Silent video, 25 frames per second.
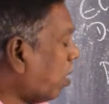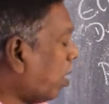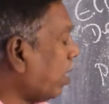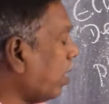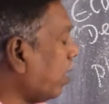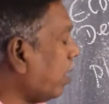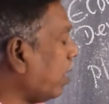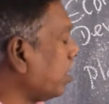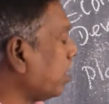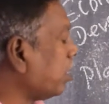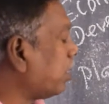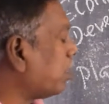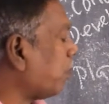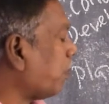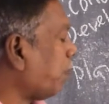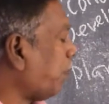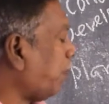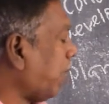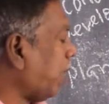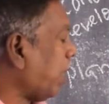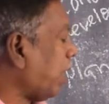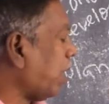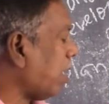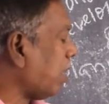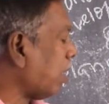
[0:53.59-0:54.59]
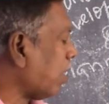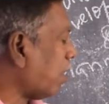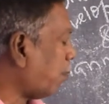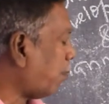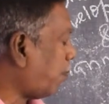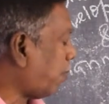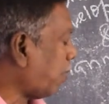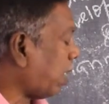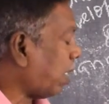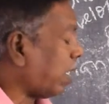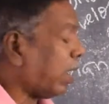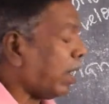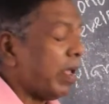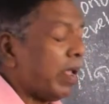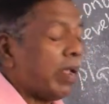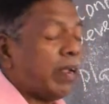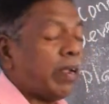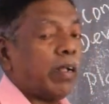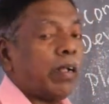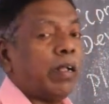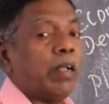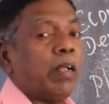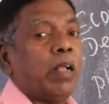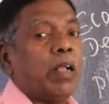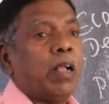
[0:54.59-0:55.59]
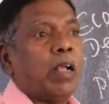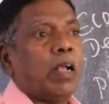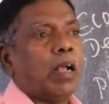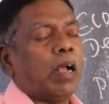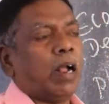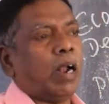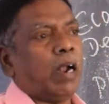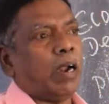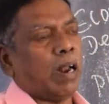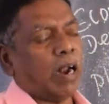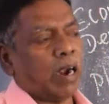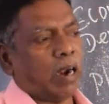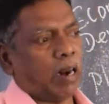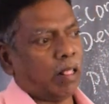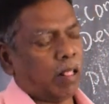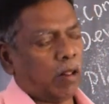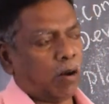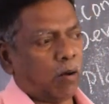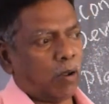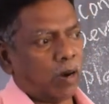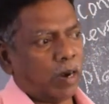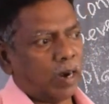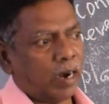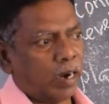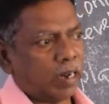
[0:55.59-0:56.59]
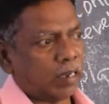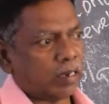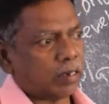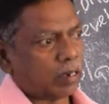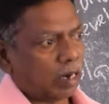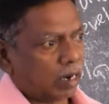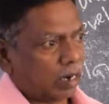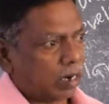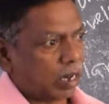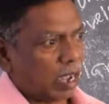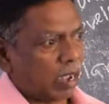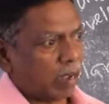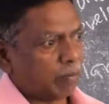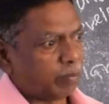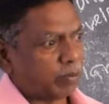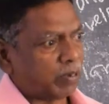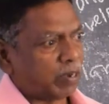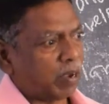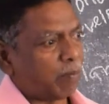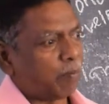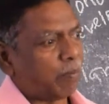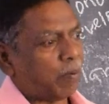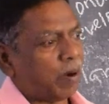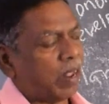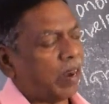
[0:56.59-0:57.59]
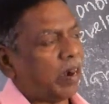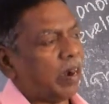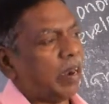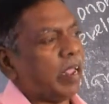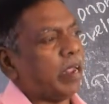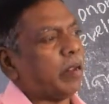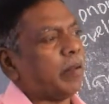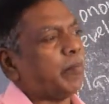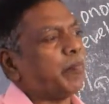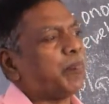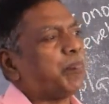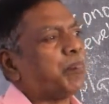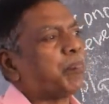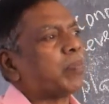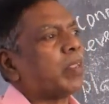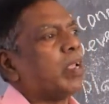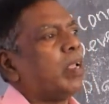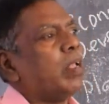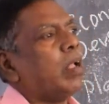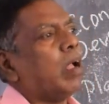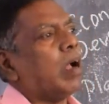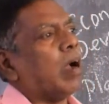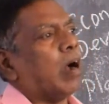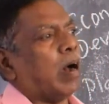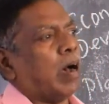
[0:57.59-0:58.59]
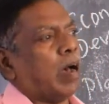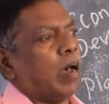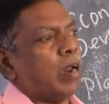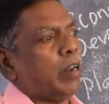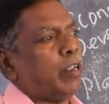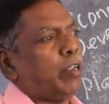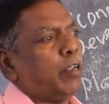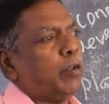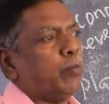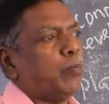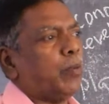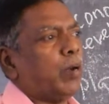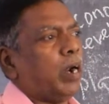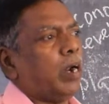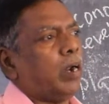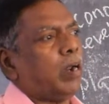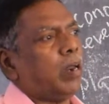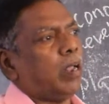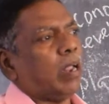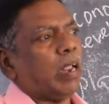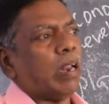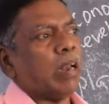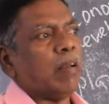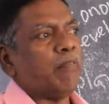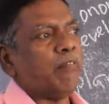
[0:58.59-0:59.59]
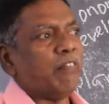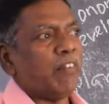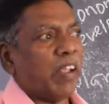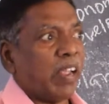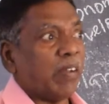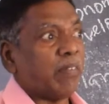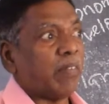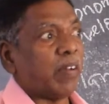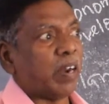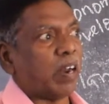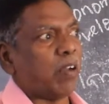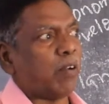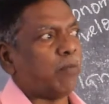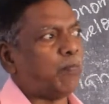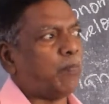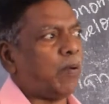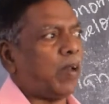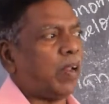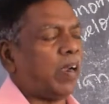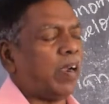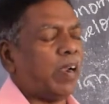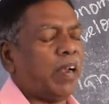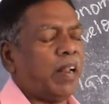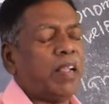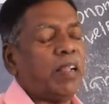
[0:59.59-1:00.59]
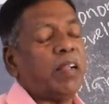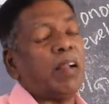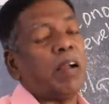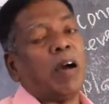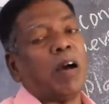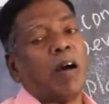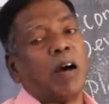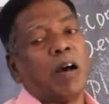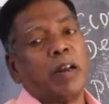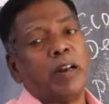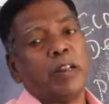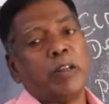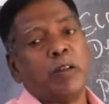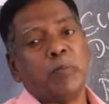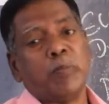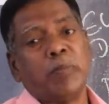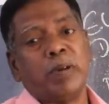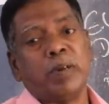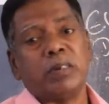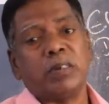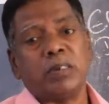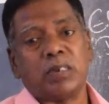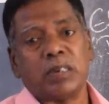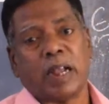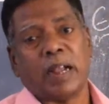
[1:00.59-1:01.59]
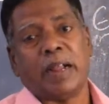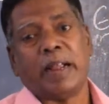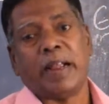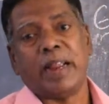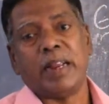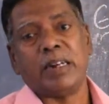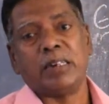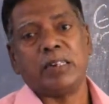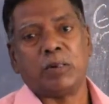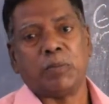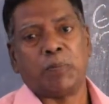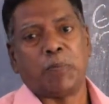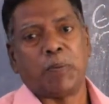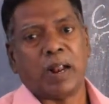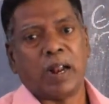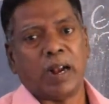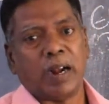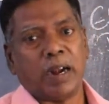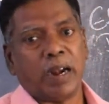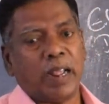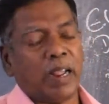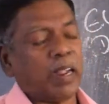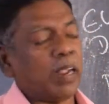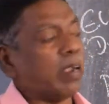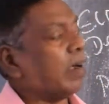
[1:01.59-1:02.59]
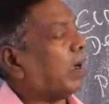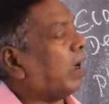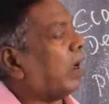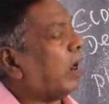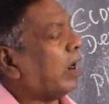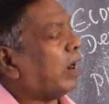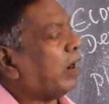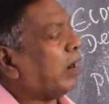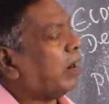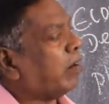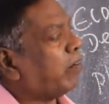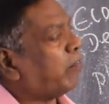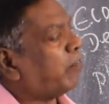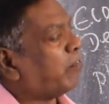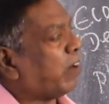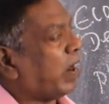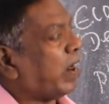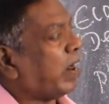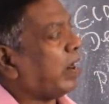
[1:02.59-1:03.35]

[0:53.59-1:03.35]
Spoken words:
One, it is meaning of planning, and another one, it is types of planning, argument in favor of planning, arguments against planning, and